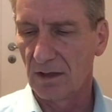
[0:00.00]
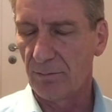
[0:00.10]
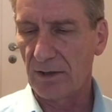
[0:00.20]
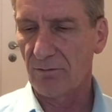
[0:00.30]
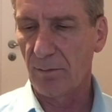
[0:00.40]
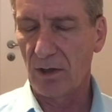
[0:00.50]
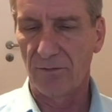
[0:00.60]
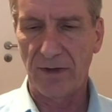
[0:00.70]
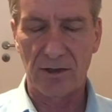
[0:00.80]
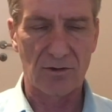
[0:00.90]
battery
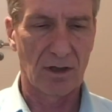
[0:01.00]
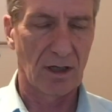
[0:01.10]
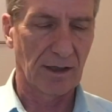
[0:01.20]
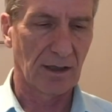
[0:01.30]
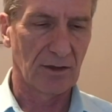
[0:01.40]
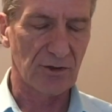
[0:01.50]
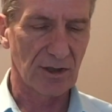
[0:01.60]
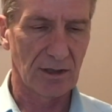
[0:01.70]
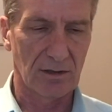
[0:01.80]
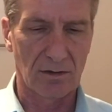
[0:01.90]
manufacturer like
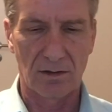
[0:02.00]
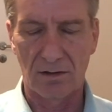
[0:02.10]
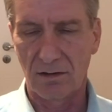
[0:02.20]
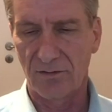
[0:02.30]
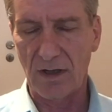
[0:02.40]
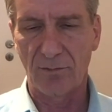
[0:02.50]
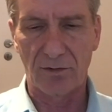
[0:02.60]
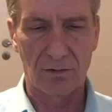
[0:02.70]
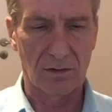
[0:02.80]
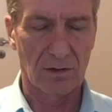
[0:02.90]
LG or
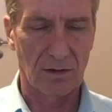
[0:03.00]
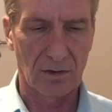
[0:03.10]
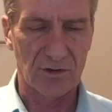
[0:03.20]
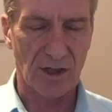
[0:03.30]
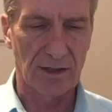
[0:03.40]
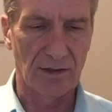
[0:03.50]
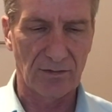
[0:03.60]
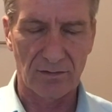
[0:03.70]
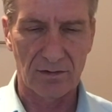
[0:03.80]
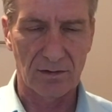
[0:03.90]
Samsung or
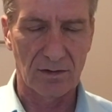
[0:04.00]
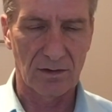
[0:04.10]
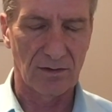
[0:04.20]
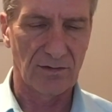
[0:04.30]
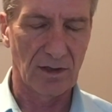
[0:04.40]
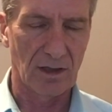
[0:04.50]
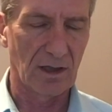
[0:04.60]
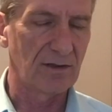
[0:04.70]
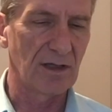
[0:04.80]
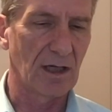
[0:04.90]
Chinese
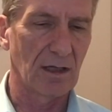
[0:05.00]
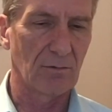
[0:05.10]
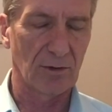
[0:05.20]
ATL,